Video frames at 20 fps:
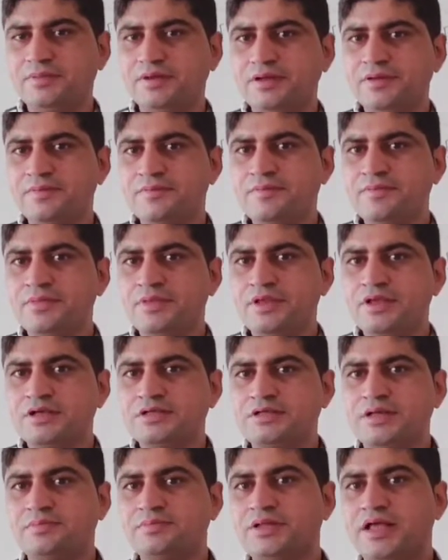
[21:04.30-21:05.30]
company
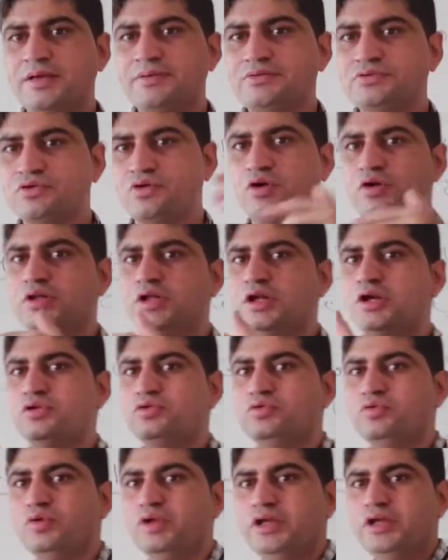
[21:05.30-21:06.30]
sometimes
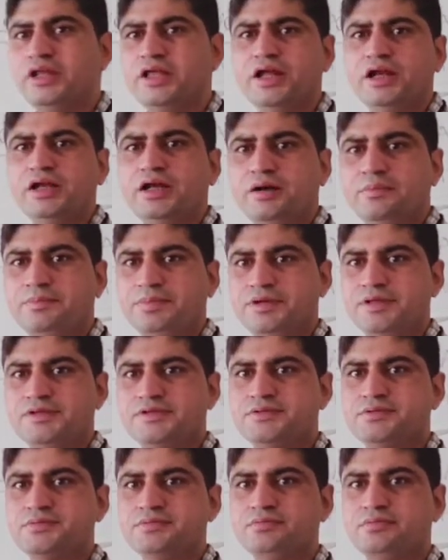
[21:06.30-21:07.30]
order to Indian
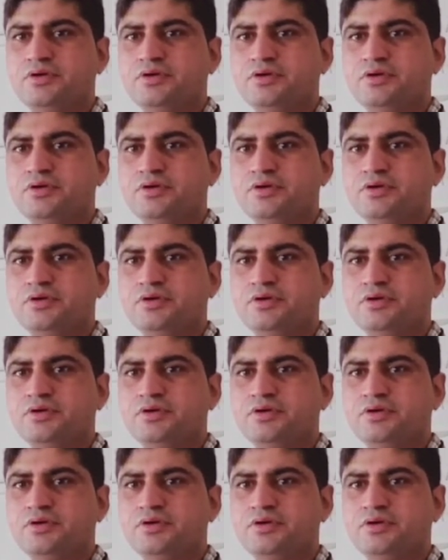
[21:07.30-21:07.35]
companies,